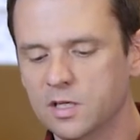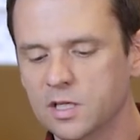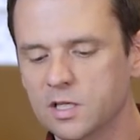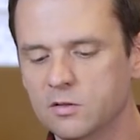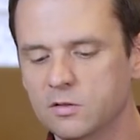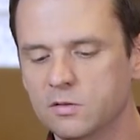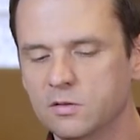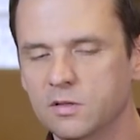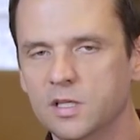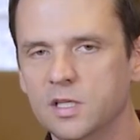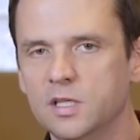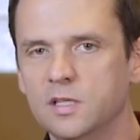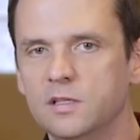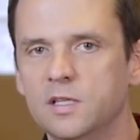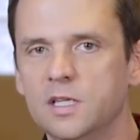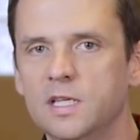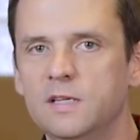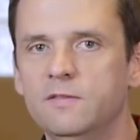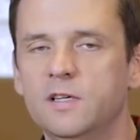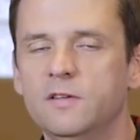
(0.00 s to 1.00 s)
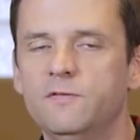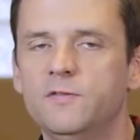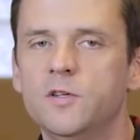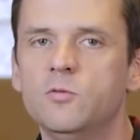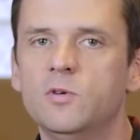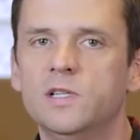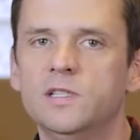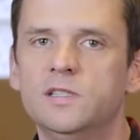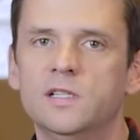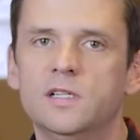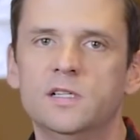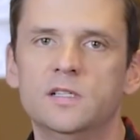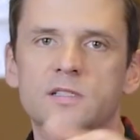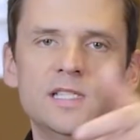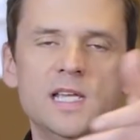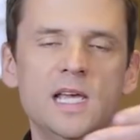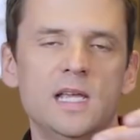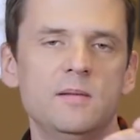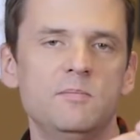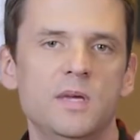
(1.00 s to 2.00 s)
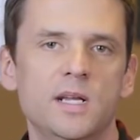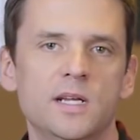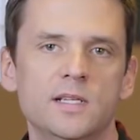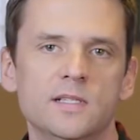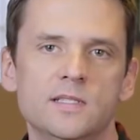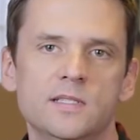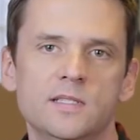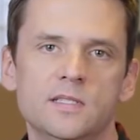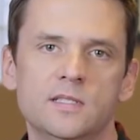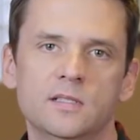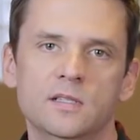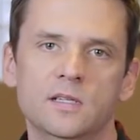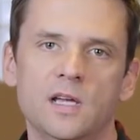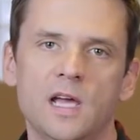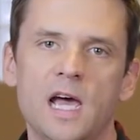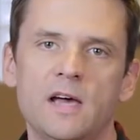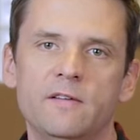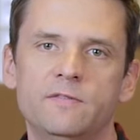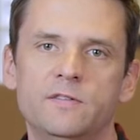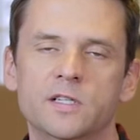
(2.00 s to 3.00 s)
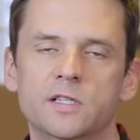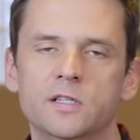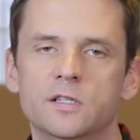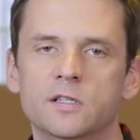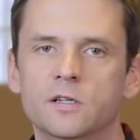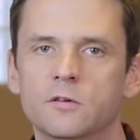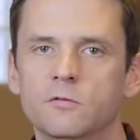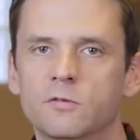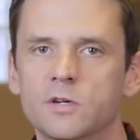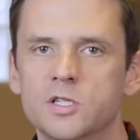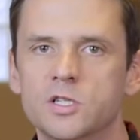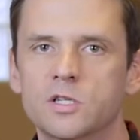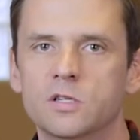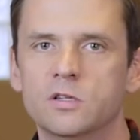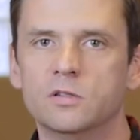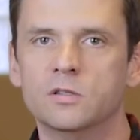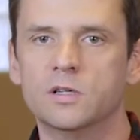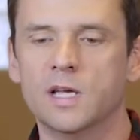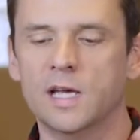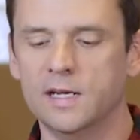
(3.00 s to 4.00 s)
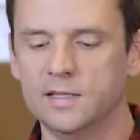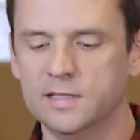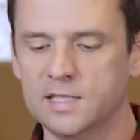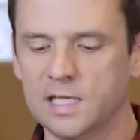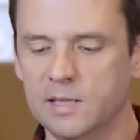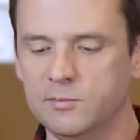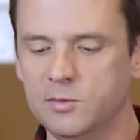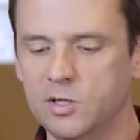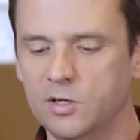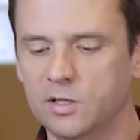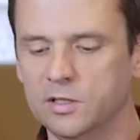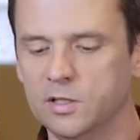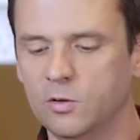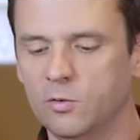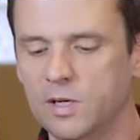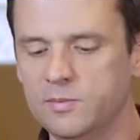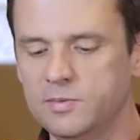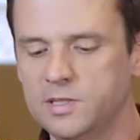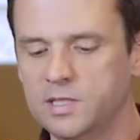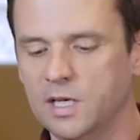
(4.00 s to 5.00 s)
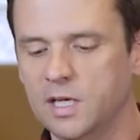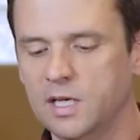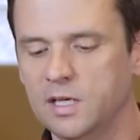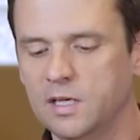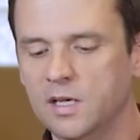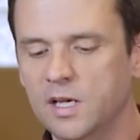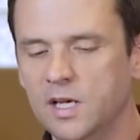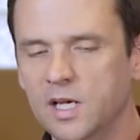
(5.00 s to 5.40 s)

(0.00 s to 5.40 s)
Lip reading: even if you went there 10 minutes after your original kind of time you're on the website,